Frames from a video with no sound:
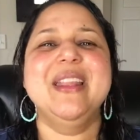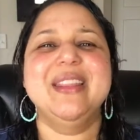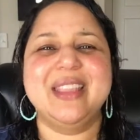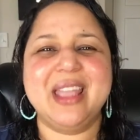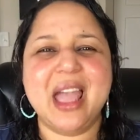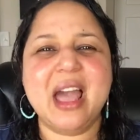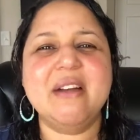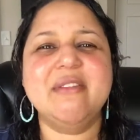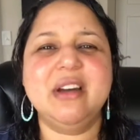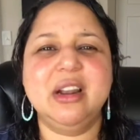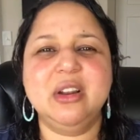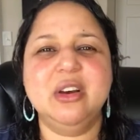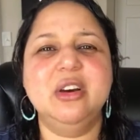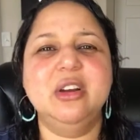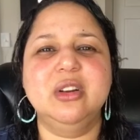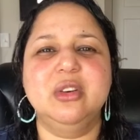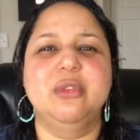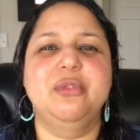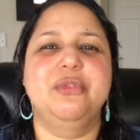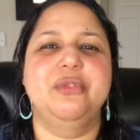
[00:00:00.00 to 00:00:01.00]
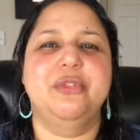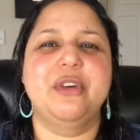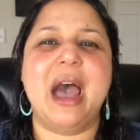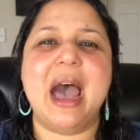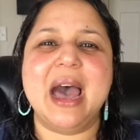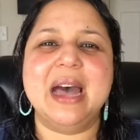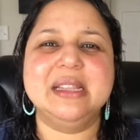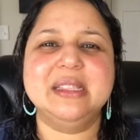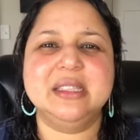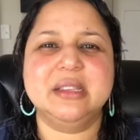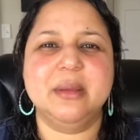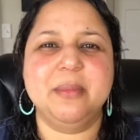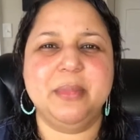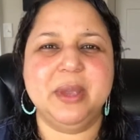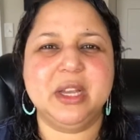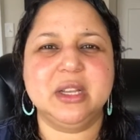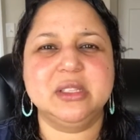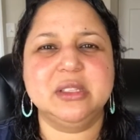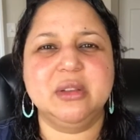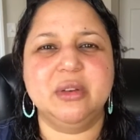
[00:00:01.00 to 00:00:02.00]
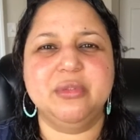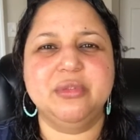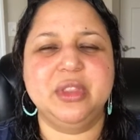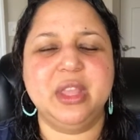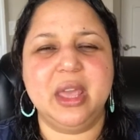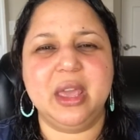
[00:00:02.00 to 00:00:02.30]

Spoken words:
They have a lot of fat because of